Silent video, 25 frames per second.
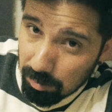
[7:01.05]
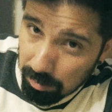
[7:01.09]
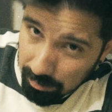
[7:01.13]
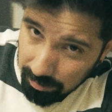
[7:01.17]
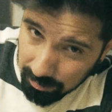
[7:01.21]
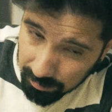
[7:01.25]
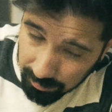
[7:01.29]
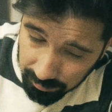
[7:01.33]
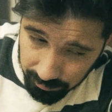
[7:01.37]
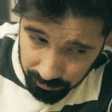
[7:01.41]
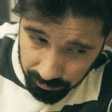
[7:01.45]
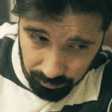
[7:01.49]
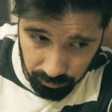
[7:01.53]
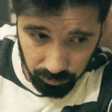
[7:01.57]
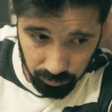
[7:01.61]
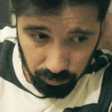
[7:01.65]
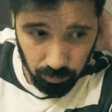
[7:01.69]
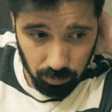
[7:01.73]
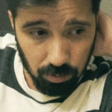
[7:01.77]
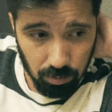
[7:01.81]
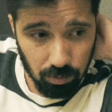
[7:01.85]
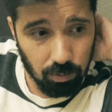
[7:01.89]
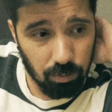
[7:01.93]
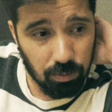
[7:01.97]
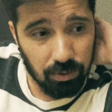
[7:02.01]
beings
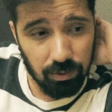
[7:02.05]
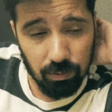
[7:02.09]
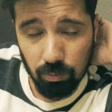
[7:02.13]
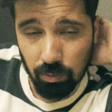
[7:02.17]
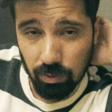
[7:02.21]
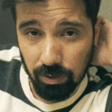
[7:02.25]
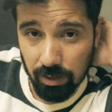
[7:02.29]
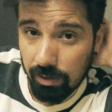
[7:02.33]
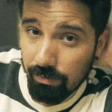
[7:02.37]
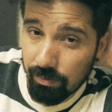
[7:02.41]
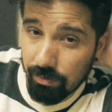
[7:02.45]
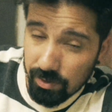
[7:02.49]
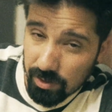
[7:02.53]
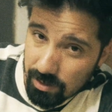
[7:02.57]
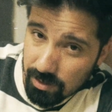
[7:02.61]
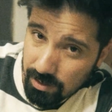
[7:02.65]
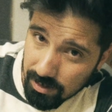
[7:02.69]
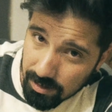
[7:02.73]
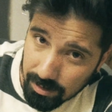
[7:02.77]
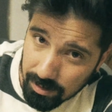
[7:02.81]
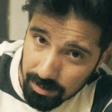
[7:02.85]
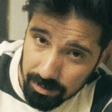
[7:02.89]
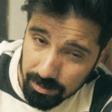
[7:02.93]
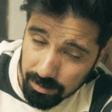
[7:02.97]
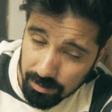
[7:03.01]
or with whatever this
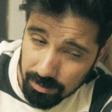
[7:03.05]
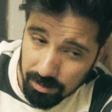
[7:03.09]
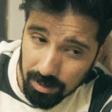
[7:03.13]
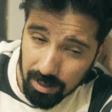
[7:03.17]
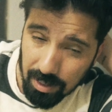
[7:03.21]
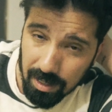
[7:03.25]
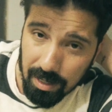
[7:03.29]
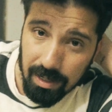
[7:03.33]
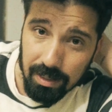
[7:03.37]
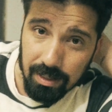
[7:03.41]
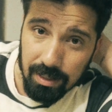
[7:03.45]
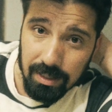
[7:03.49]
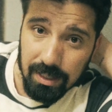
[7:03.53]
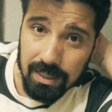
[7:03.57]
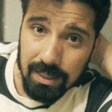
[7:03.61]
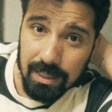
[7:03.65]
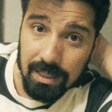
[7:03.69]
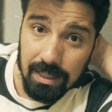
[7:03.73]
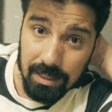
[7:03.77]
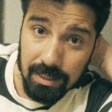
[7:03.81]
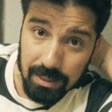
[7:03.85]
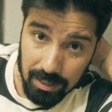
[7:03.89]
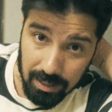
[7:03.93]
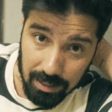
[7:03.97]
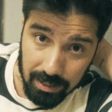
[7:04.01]
is, and
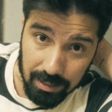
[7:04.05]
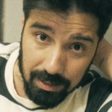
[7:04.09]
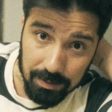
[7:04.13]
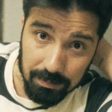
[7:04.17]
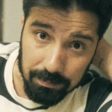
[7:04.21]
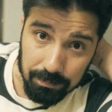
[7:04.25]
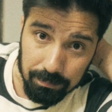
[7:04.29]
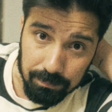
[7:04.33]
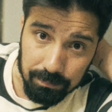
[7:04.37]
they die.